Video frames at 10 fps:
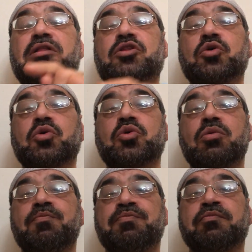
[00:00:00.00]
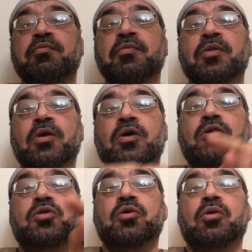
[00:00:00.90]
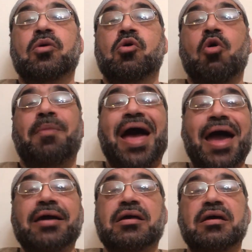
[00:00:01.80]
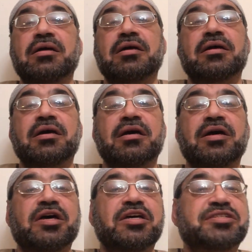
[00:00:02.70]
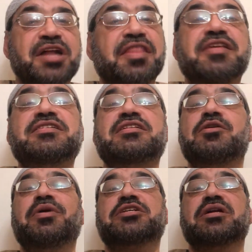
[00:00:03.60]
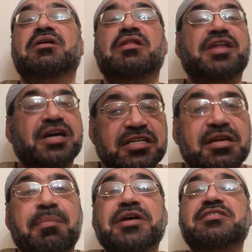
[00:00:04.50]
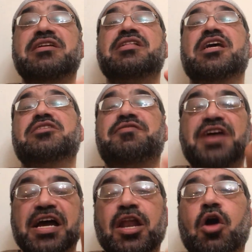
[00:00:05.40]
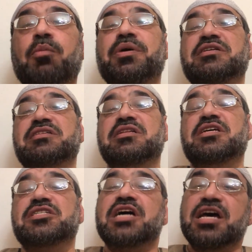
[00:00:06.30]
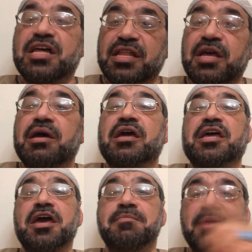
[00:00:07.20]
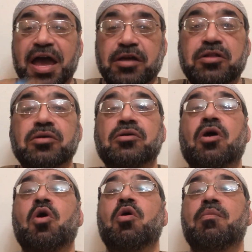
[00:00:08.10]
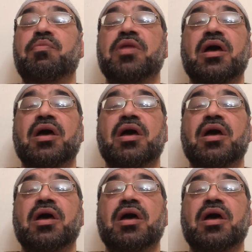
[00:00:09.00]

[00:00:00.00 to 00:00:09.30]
to go back is not the situation. There is a percentage, very low percentage, they came back to home.